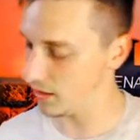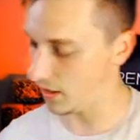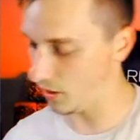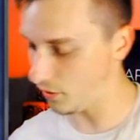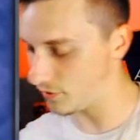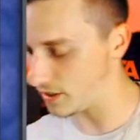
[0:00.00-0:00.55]
I
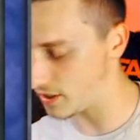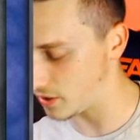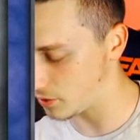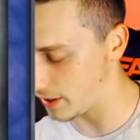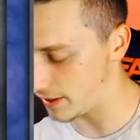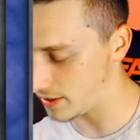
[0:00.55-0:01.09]
love these
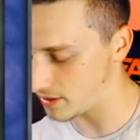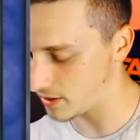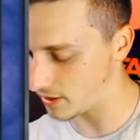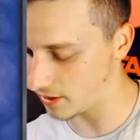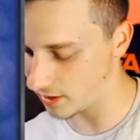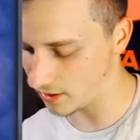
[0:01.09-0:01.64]
little
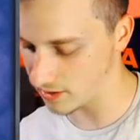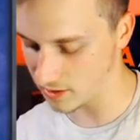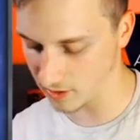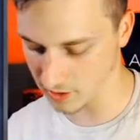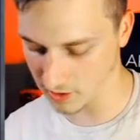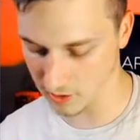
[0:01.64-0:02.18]
insert cards. They
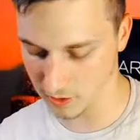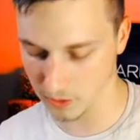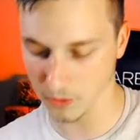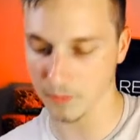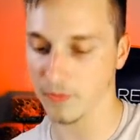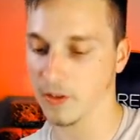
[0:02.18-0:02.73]
look so
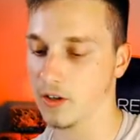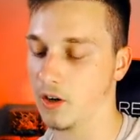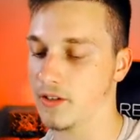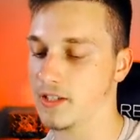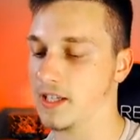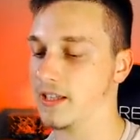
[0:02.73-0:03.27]
cool.
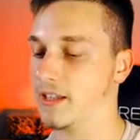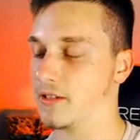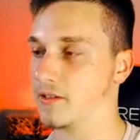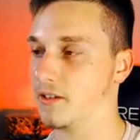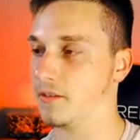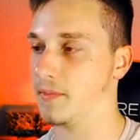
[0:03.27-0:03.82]
Obviously,
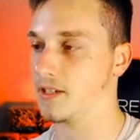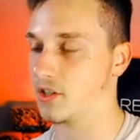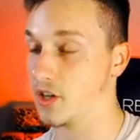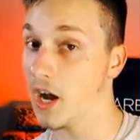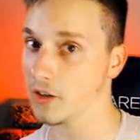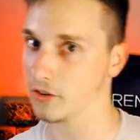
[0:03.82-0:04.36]
there's a missing
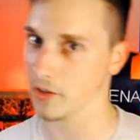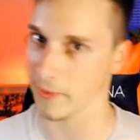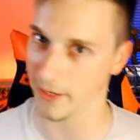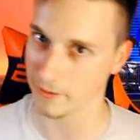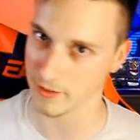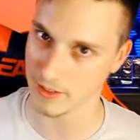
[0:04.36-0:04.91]
child on the
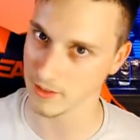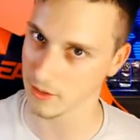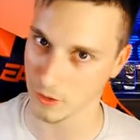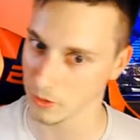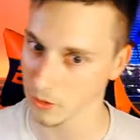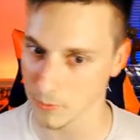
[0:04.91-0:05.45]
back, which isn't
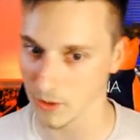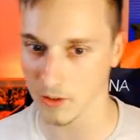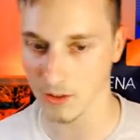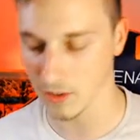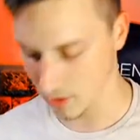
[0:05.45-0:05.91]
cool, but...